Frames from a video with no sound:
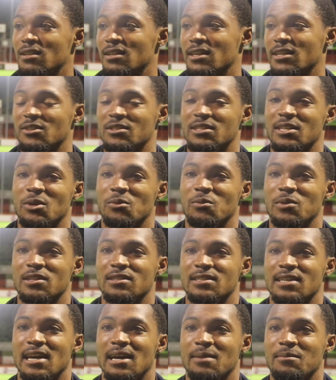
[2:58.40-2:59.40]
like you said,
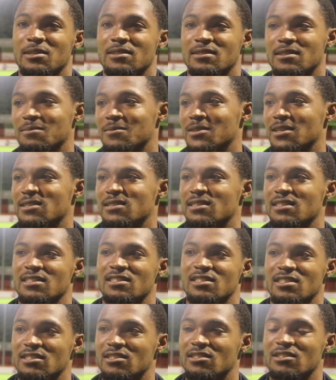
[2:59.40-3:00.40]
winning's a habit, and sometimes
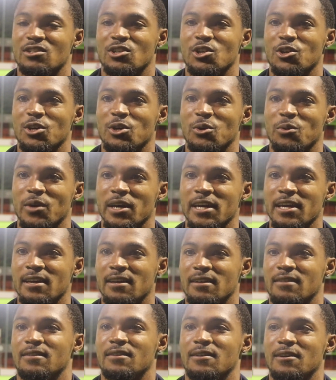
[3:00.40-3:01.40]
things just go your way
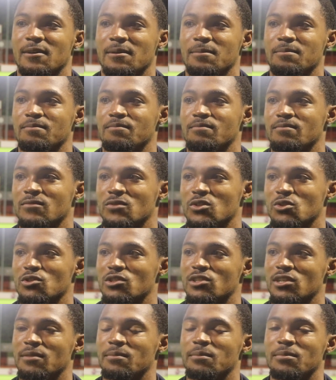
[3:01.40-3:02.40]
um, through
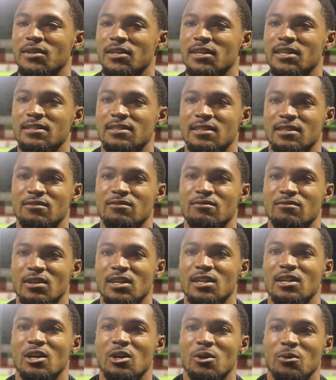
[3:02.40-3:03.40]
certain periods. And
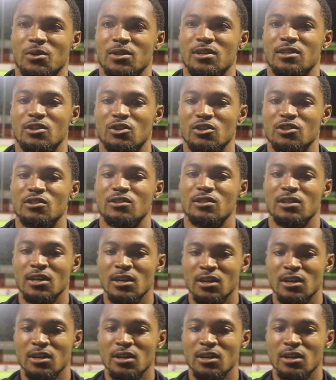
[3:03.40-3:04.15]
right now, we're in a good,